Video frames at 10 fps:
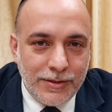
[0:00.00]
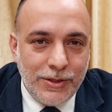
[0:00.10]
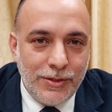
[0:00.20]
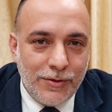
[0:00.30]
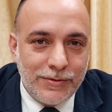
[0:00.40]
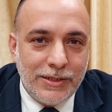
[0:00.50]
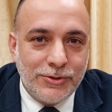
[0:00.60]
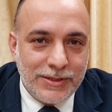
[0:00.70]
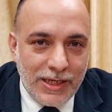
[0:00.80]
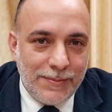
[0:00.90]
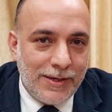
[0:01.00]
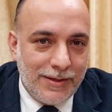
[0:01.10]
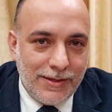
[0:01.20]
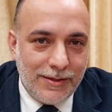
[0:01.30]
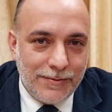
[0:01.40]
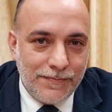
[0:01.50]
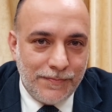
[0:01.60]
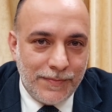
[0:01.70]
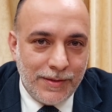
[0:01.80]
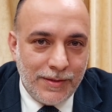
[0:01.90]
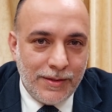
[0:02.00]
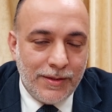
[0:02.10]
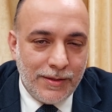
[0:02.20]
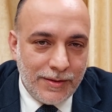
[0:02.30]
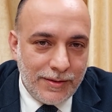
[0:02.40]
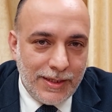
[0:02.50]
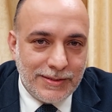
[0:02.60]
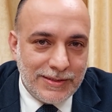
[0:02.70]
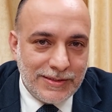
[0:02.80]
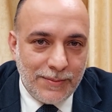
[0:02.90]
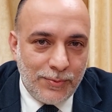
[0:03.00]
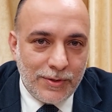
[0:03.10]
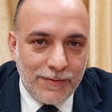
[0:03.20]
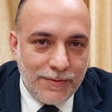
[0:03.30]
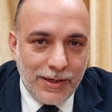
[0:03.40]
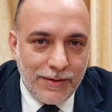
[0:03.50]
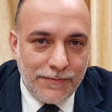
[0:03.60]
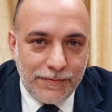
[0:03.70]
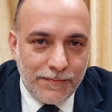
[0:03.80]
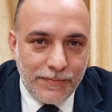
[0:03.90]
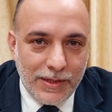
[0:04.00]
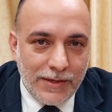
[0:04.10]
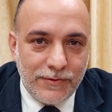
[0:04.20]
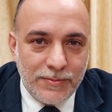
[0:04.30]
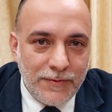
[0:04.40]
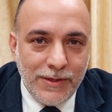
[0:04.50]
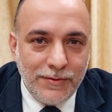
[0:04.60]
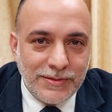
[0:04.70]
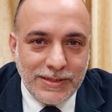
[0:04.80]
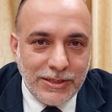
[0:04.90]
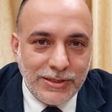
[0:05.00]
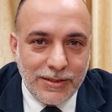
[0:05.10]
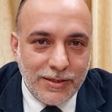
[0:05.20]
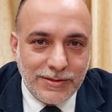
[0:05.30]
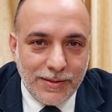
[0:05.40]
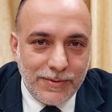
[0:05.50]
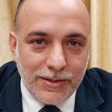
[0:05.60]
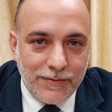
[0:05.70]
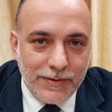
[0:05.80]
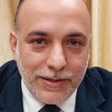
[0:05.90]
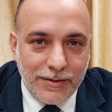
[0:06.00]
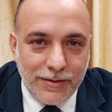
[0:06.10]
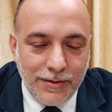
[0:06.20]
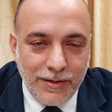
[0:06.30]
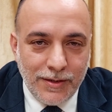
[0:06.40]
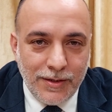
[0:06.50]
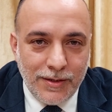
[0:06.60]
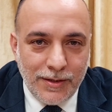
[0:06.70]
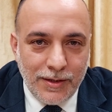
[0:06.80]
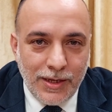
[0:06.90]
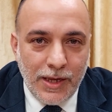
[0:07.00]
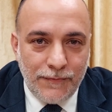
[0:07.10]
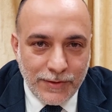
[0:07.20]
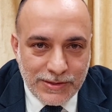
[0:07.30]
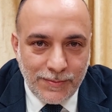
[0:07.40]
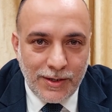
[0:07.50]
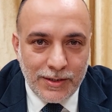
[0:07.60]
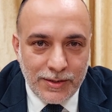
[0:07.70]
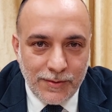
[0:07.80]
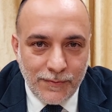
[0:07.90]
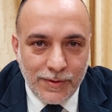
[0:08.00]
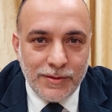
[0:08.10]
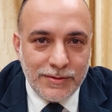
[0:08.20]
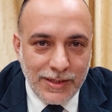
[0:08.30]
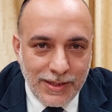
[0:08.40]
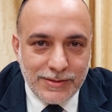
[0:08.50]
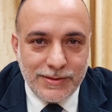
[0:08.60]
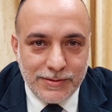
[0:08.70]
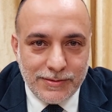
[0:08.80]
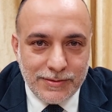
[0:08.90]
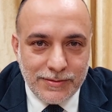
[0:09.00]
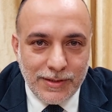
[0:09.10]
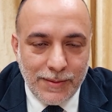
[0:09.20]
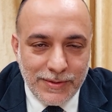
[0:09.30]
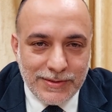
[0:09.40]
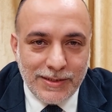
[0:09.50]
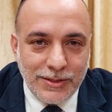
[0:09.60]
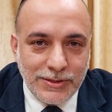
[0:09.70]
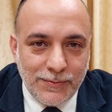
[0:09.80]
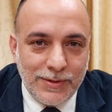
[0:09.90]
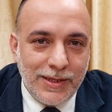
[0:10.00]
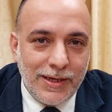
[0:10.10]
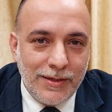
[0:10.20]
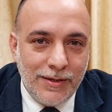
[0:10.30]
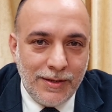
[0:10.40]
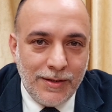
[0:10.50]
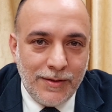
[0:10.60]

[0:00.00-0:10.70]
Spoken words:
you know that you should get them out of there. This is a book of life. Avraham Avinu is teaching us something over here. If you're smart, we'll learn the lessons. And B'ezrat Hashem, with that,